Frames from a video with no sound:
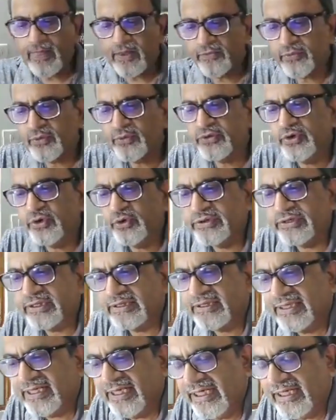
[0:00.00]
So those are
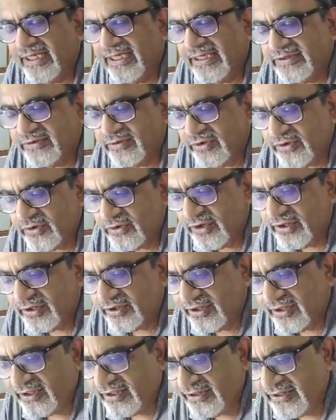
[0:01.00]
the guidelines on
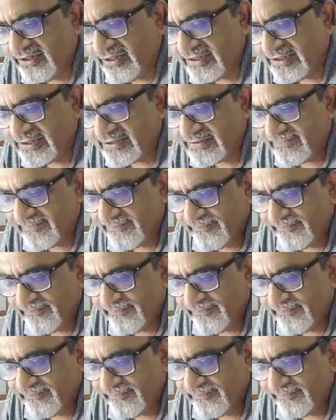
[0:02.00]
ureteric injuries.